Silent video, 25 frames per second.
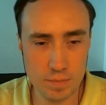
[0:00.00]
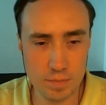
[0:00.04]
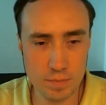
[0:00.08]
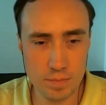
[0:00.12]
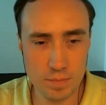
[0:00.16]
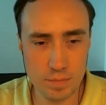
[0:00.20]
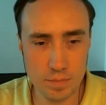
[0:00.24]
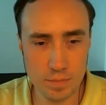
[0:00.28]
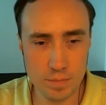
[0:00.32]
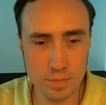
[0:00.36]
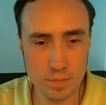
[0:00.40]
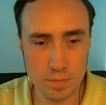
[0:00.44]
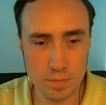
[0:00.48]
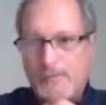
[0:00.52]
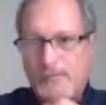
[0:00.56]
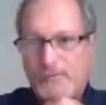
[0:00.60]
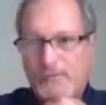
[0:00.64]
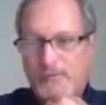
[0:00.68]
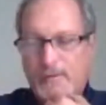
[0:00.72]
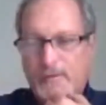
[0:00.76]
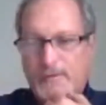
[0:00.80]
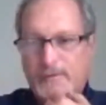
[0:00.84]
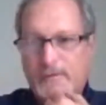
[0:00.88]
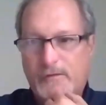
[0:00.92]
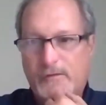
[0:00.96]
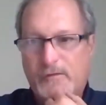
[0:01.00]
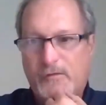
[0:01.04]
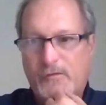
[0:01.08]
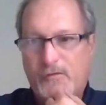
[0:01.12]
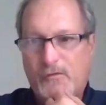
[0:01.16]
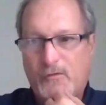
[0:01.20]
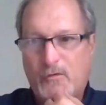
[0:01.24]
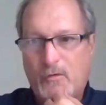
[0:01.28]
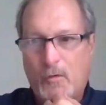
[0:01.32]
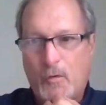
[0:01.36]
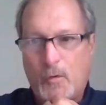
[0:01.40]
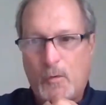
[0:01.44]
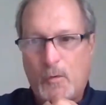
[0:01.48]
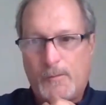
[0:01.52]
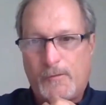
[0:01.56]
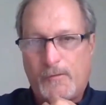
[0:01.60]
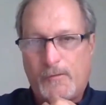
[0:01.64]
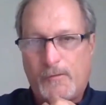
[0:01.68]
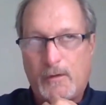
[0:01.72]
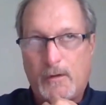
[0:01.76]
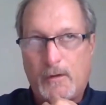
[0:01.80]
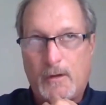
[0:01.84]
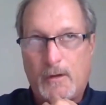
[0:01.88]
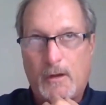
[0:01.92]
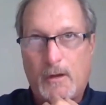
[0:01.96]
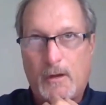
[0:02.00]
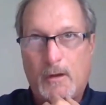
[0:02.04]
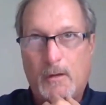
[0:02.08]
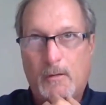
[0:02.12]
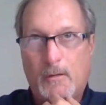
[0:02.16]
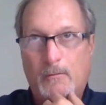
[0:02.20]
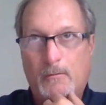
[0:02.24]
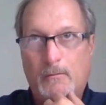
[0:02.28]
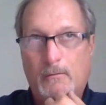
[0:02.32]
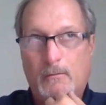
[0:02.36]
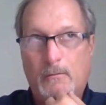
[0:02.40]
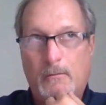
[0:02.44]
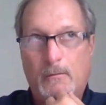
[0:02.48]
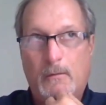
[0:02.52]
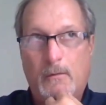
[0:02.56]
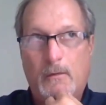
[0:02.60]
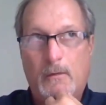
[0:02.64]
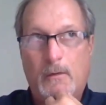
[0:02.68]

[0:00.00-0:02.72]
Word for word: The restricted scopes, um,